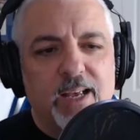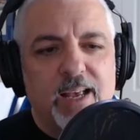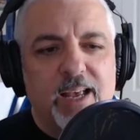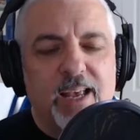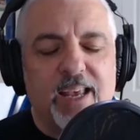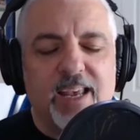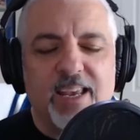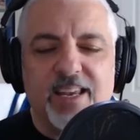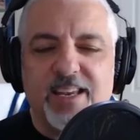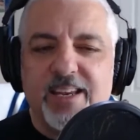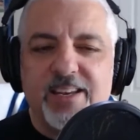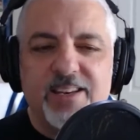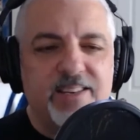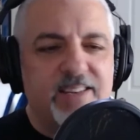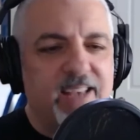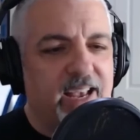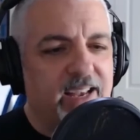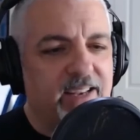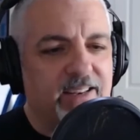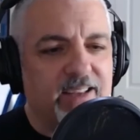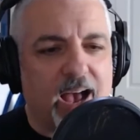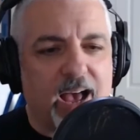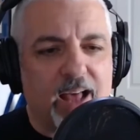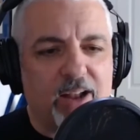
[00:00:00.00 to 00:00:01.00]
He didn't take
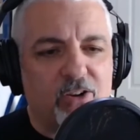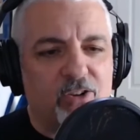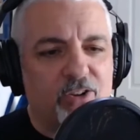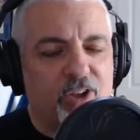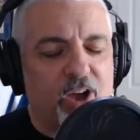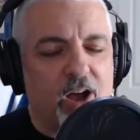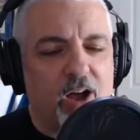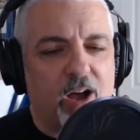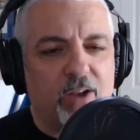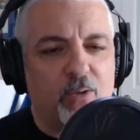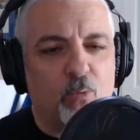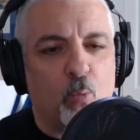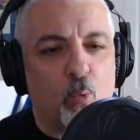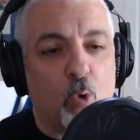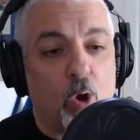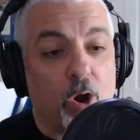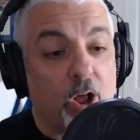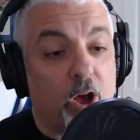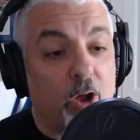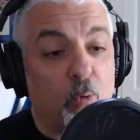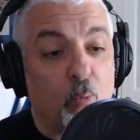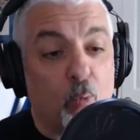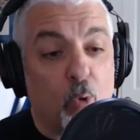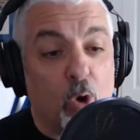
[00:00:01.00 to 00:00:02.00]
Donald on
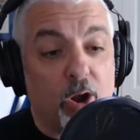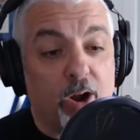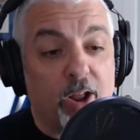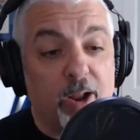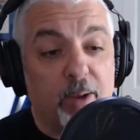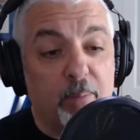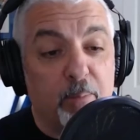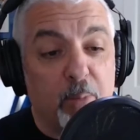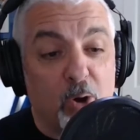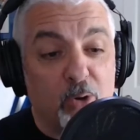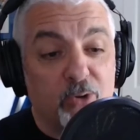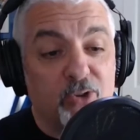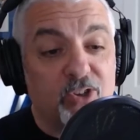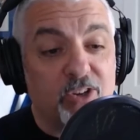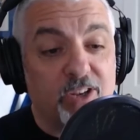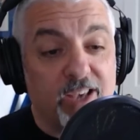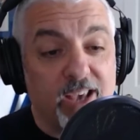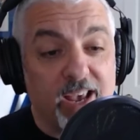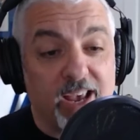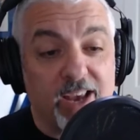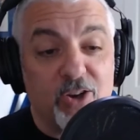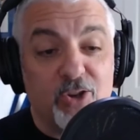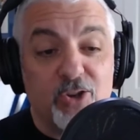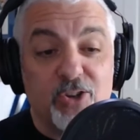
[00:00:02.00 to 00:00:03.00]
one-on-one on most
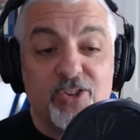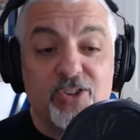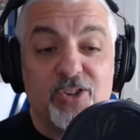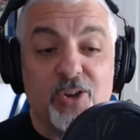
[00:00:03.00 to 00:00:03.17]
occasions.